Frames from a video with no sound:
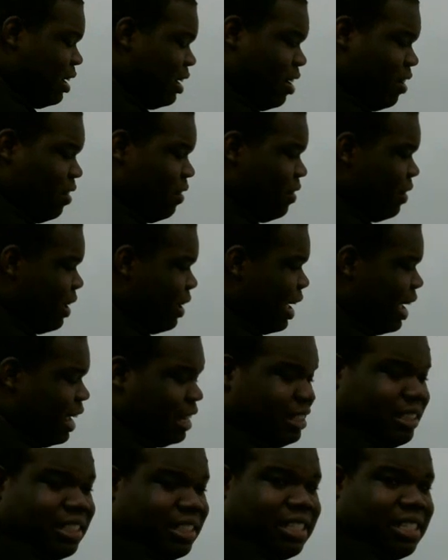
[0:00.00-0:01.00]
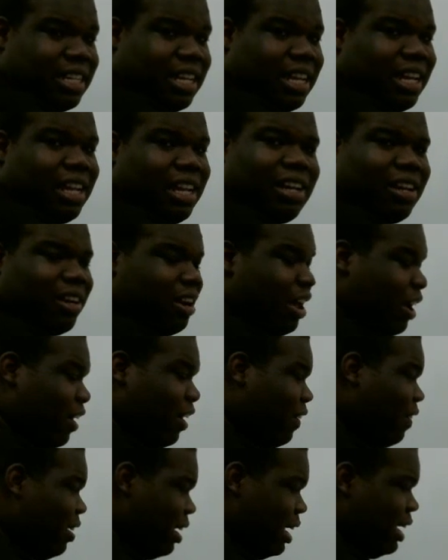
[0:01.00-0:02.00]
No. Hey, is this D?
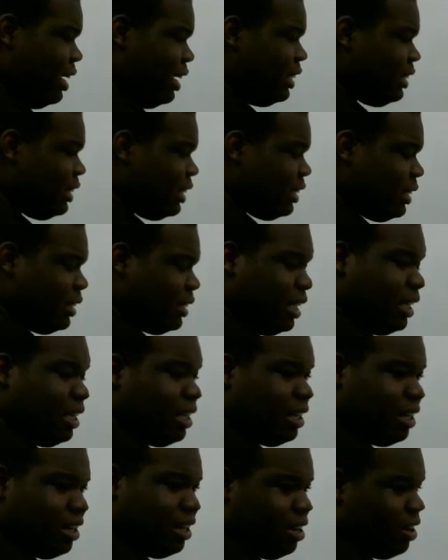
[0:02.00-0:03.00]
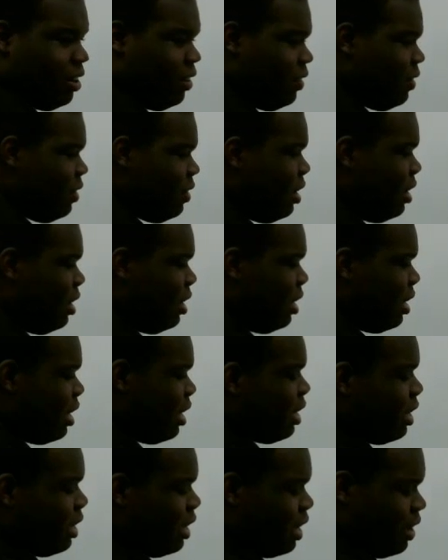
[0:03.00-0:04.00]
No. Hey, is this D? No.
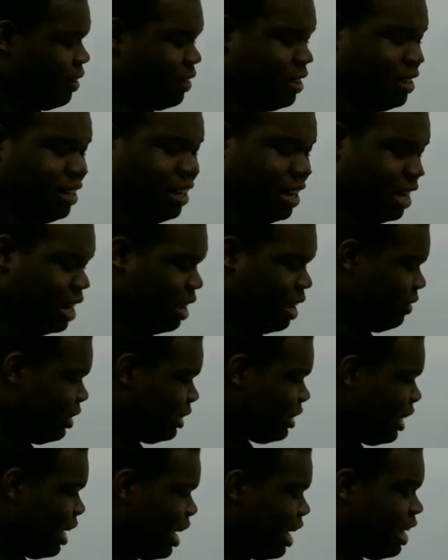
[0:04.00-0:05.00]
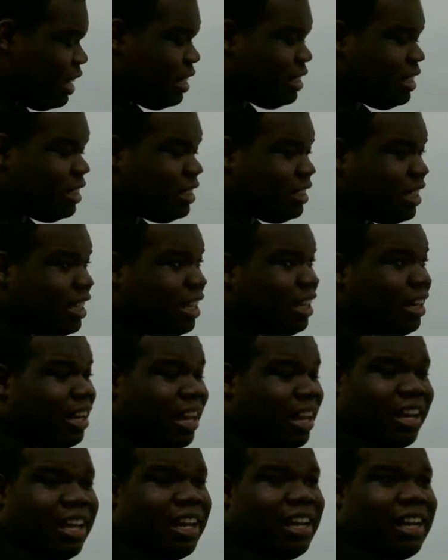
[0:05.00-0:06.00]
And then we say, hey, is this D?
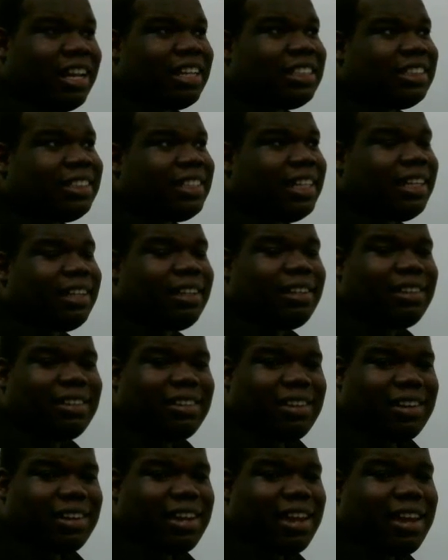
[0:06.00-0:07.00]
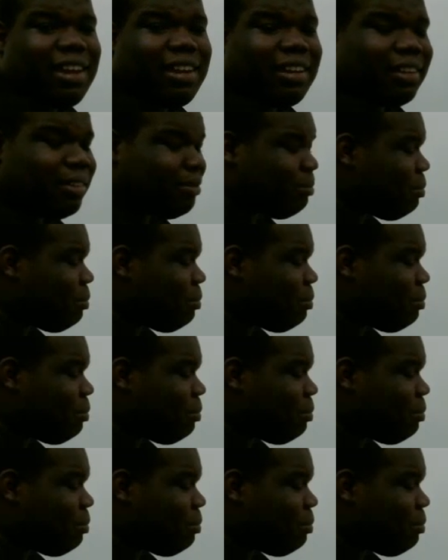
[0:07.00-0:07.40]
And then it is D. Okay?